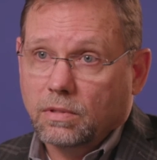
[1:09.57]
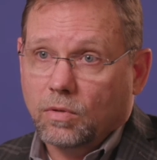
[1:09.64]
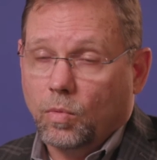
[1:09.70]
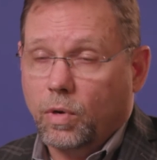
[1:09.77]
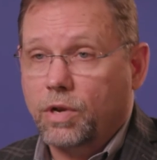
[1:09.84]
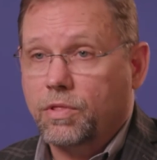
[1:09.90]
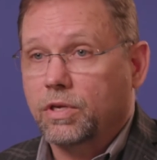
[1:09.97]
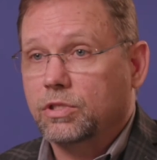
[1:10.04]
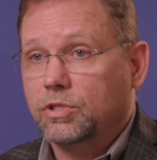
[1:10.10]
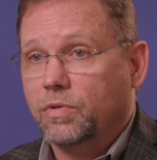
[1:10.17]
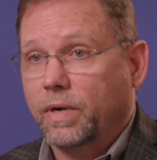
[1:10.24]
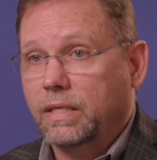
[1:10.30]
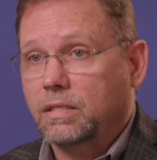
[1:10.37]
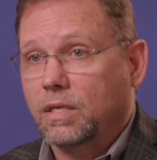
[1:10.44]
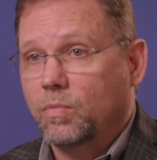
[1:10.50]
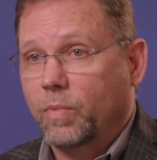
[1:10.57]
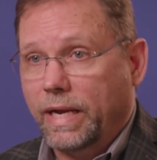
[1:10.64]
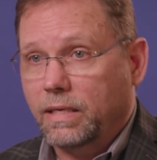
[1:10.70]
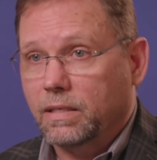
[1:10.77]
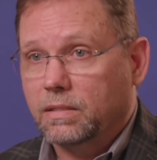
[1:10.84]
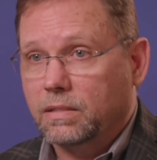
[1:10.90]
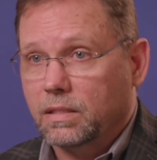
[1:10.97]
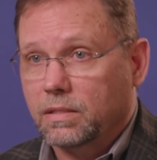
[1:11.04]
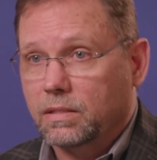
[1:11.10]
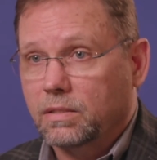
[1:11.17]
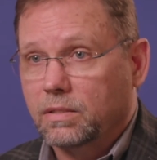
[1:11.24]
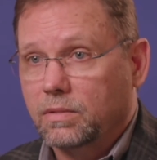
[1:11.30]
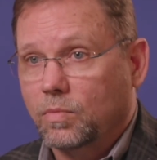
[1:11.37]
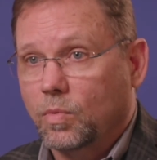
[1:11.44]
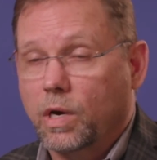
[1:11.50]
What are their strengths and
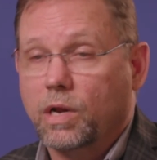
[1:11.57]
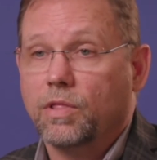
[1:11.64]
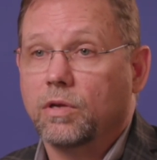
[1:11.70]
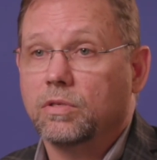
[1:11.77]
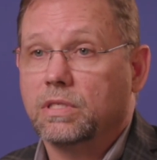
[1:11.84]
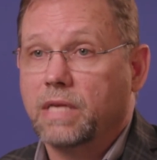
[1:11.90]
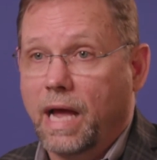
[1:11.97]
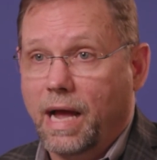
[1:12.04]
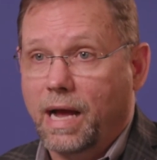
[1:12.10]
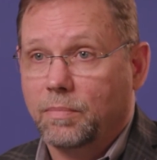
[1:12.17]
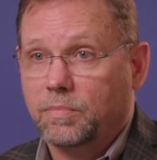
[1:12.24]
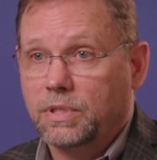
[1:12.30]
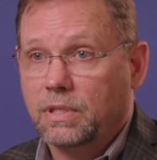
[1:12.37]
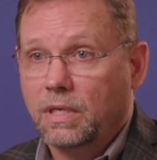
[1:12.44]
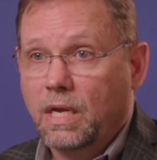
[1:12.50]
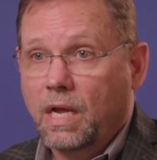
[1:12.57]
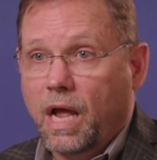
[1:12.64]
weaknesses? Where are those gaps?